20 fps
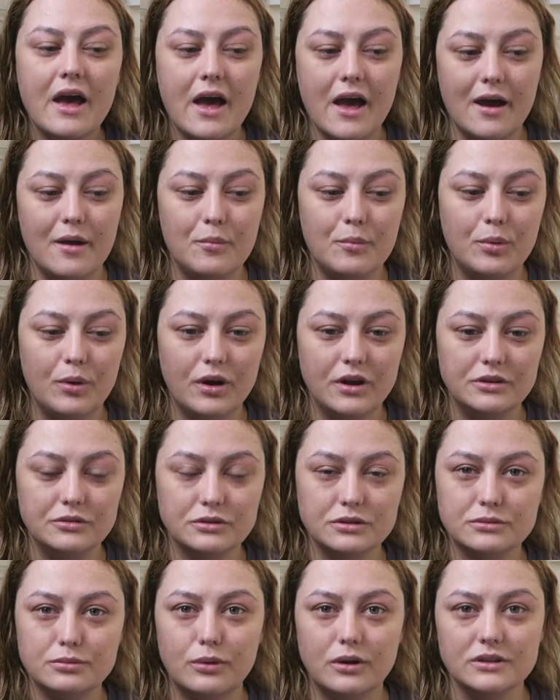But I
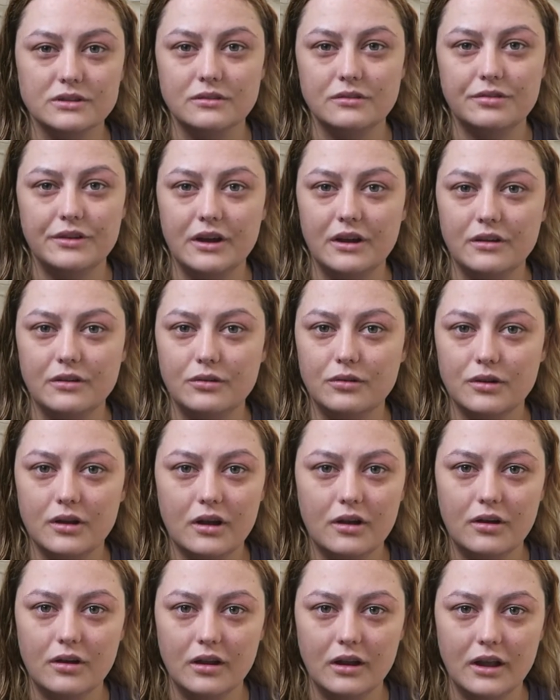just wasn't feeling good at
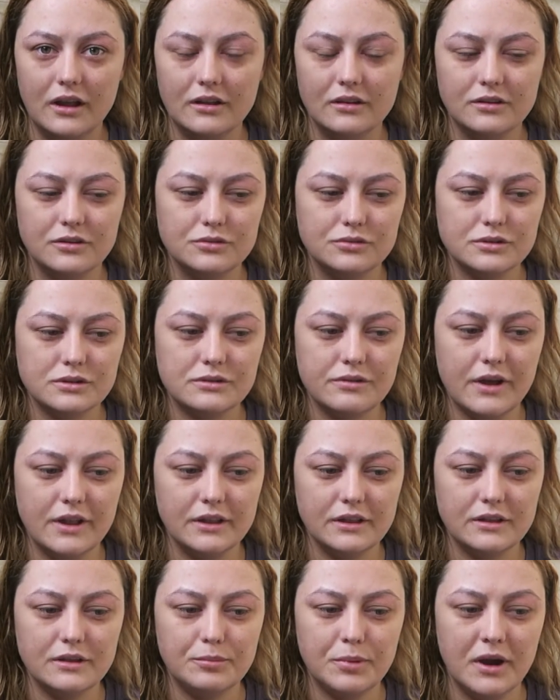all, and I just
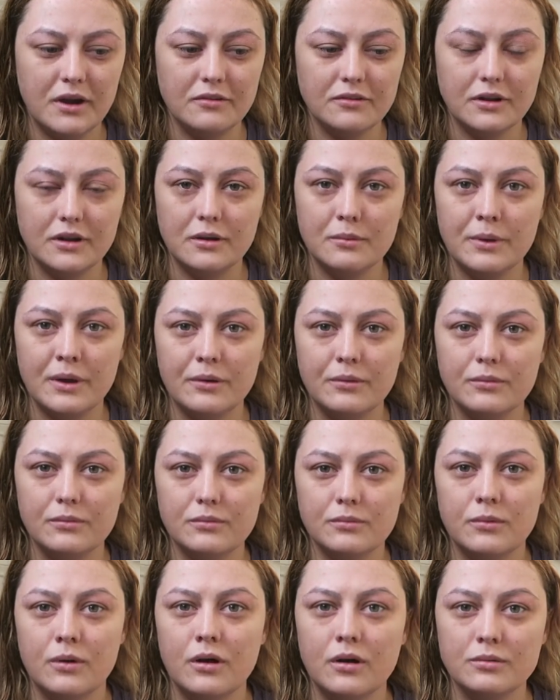felt paranoid
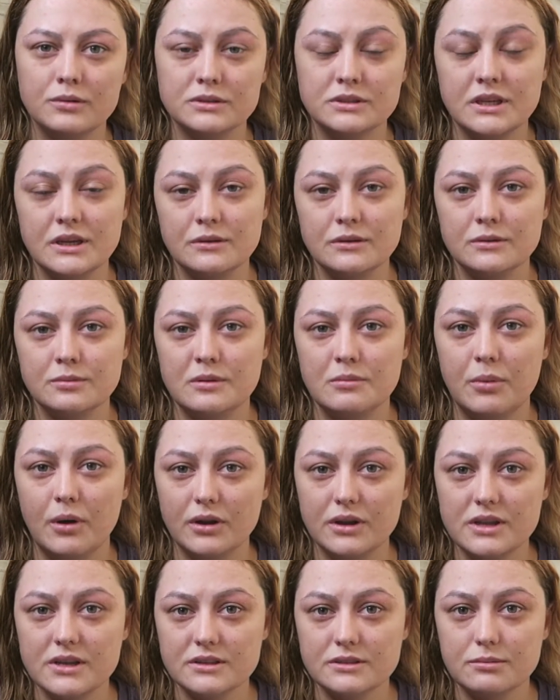about what I was doing to my
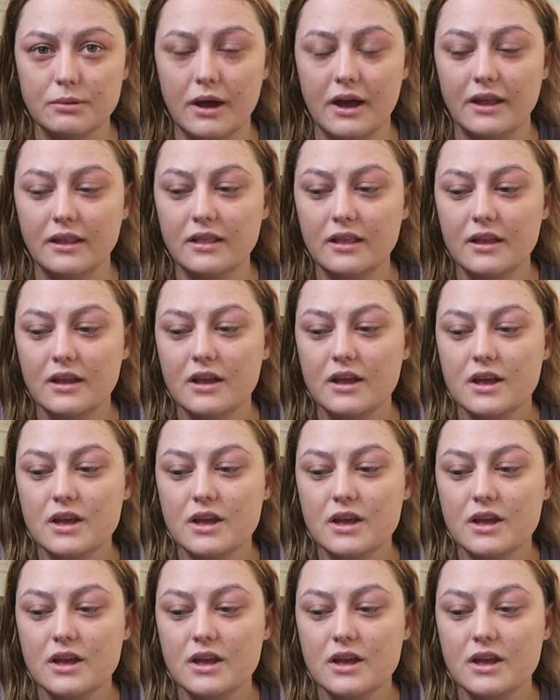body as well.